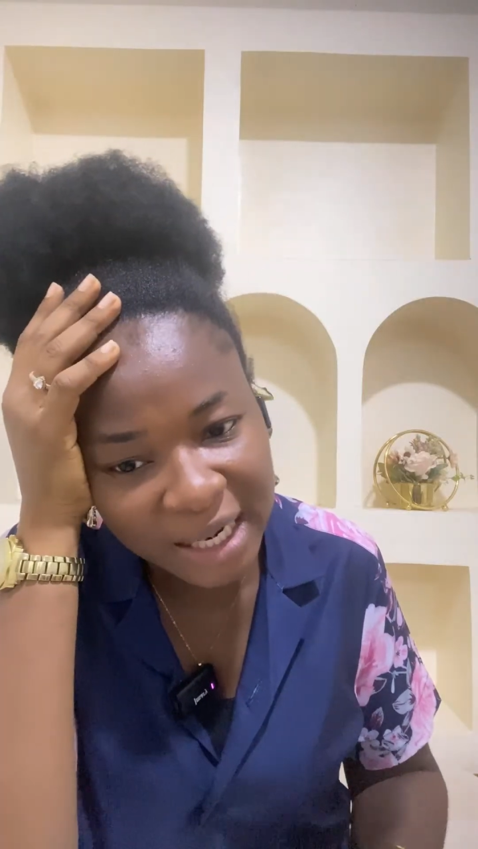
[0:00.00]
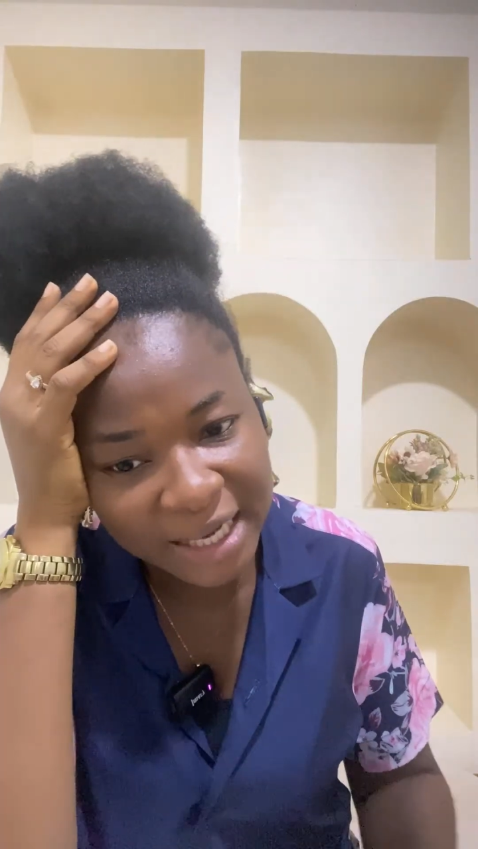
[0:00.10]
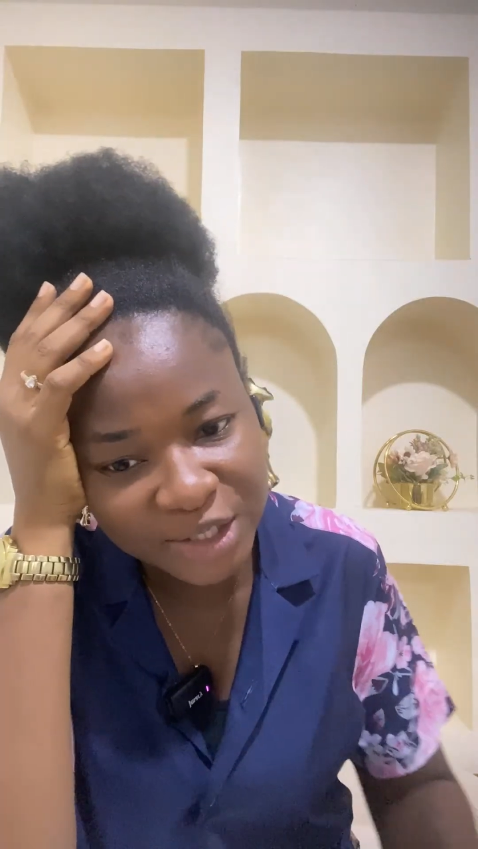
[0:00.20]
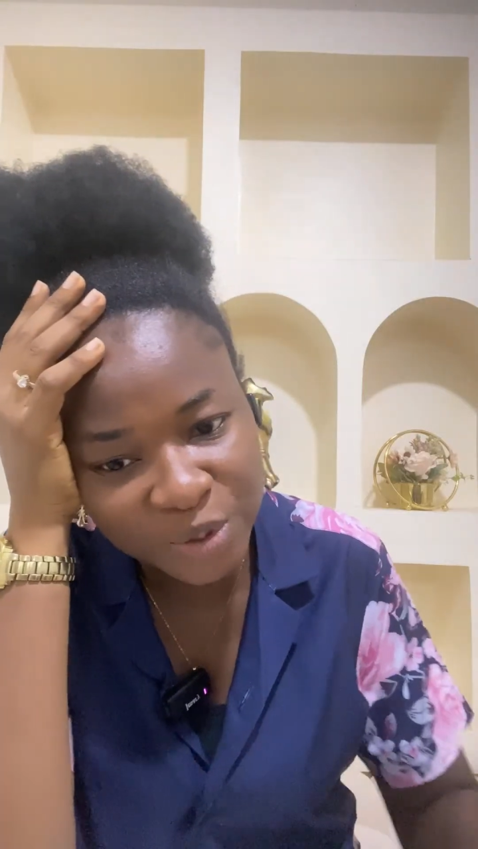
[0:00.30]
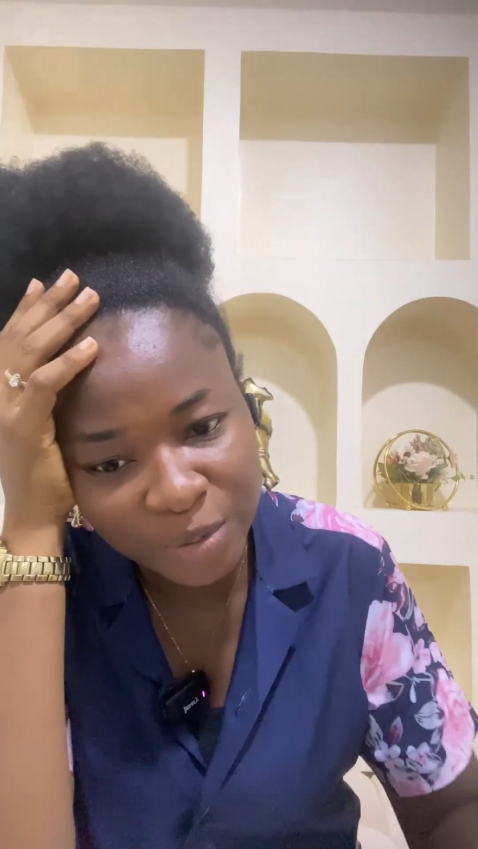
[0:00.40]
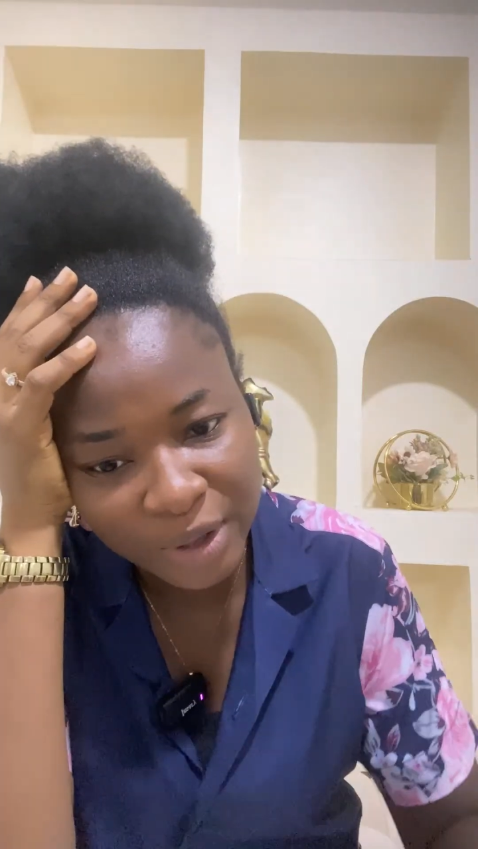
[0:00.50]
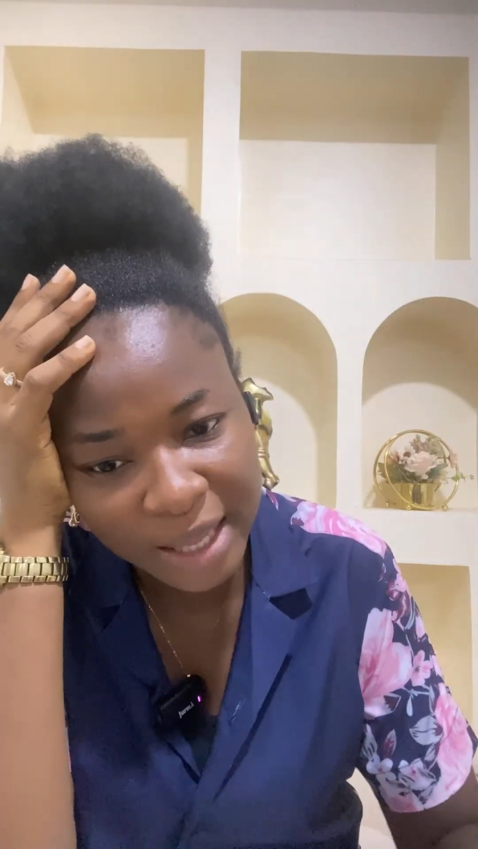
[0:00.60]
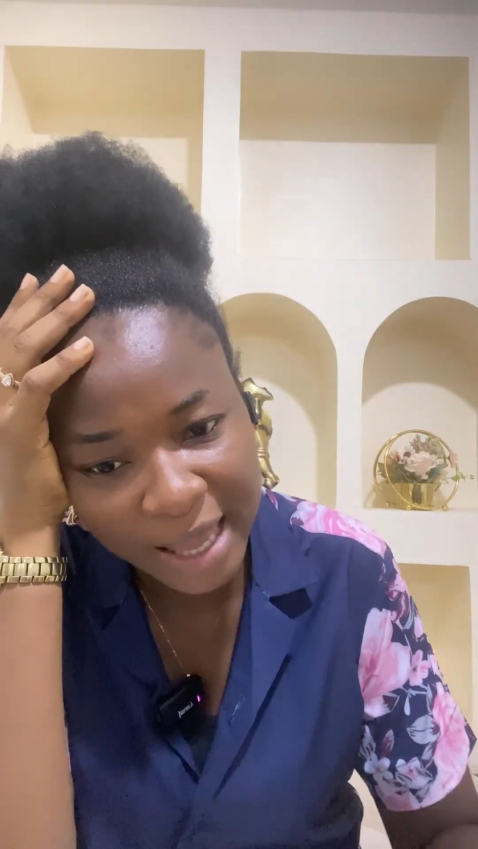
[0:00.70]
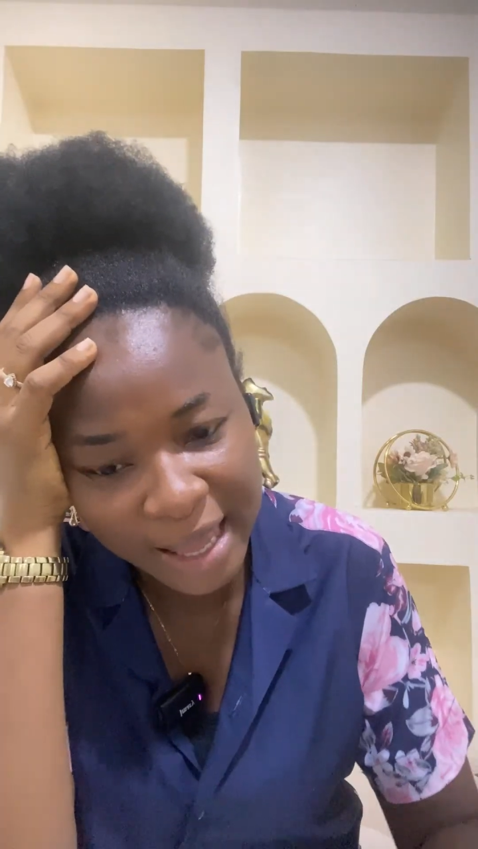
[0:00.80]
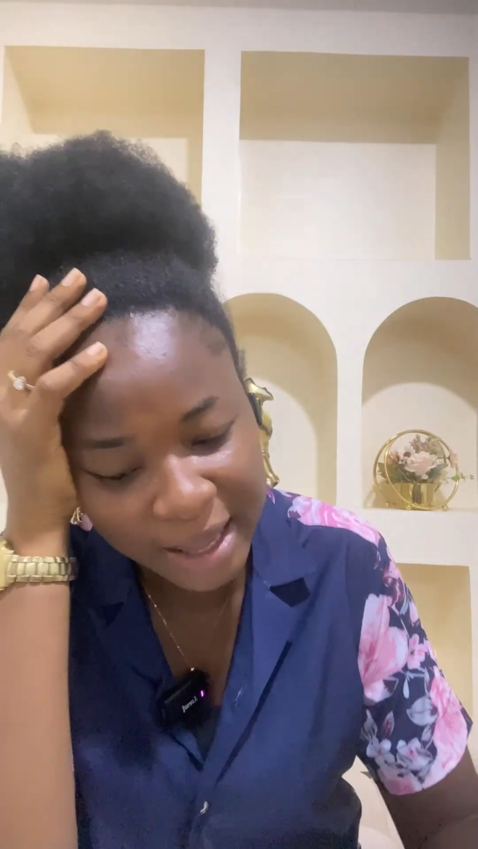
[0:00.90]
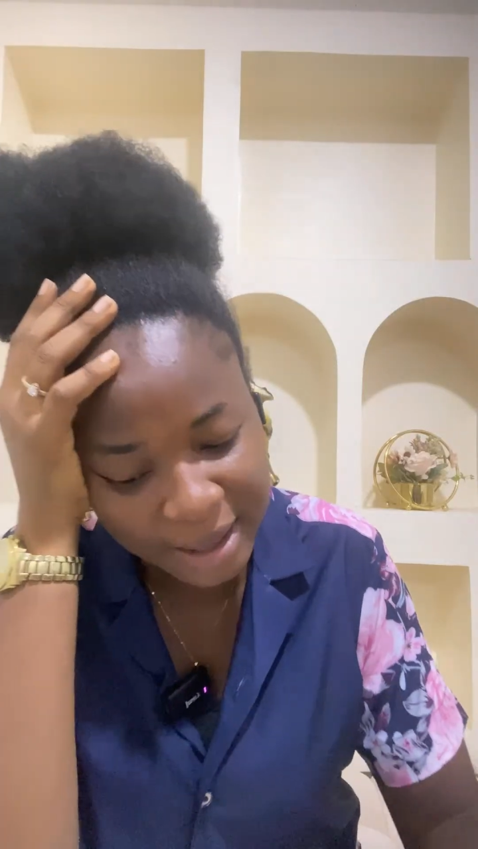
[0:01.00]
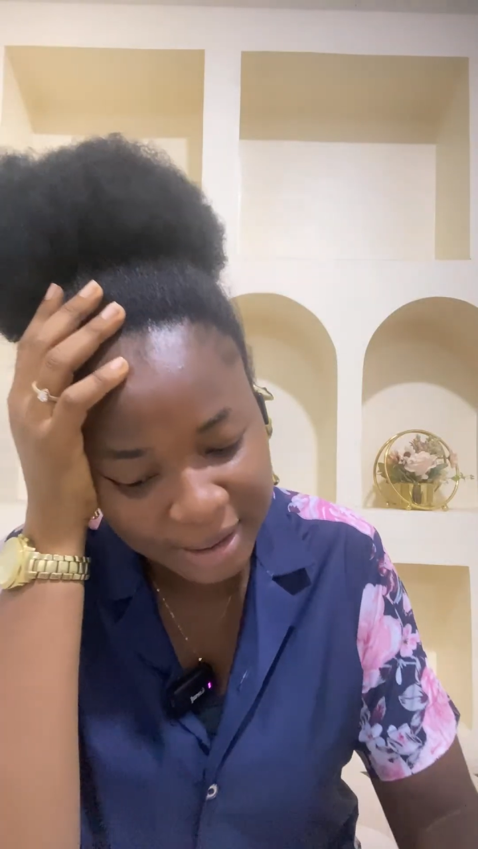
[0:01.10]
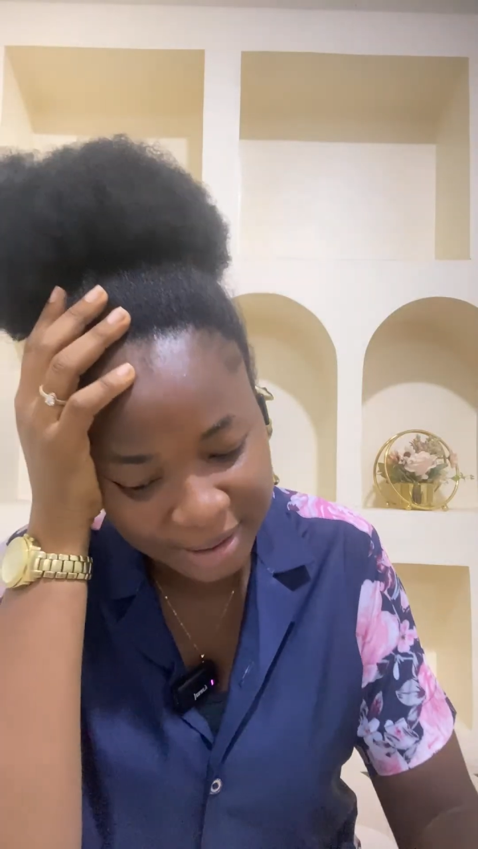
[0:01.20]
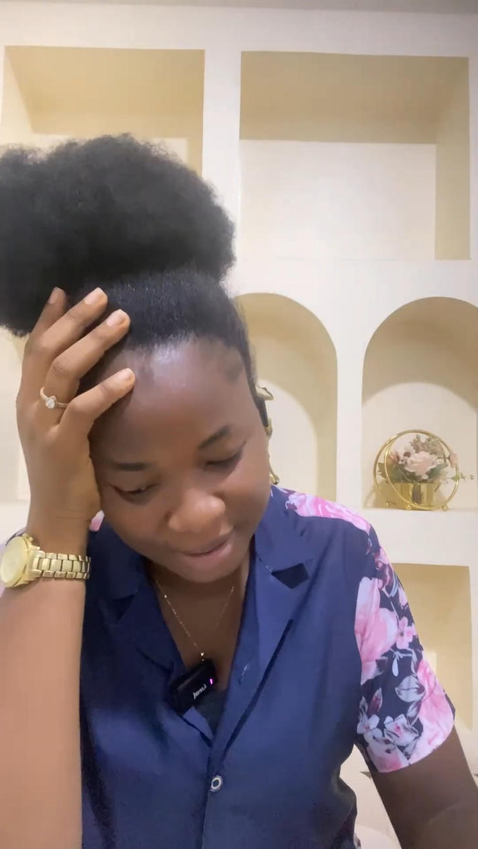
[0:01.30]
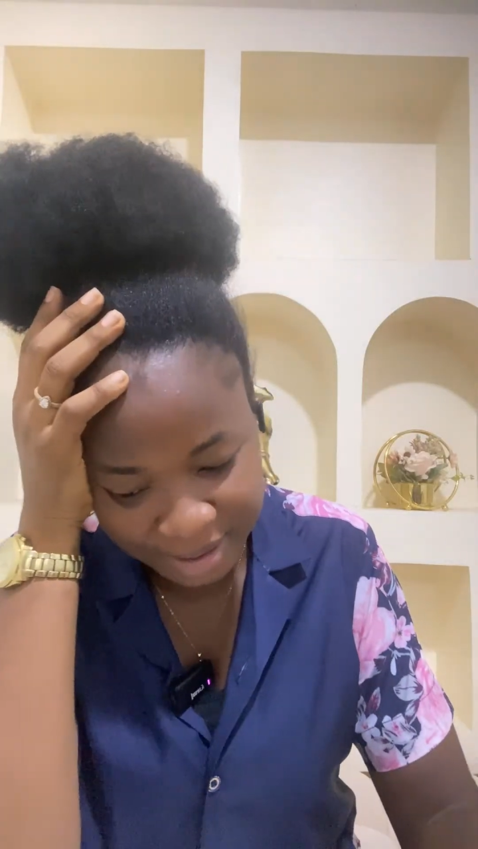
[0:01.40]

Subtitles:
Olajumoke.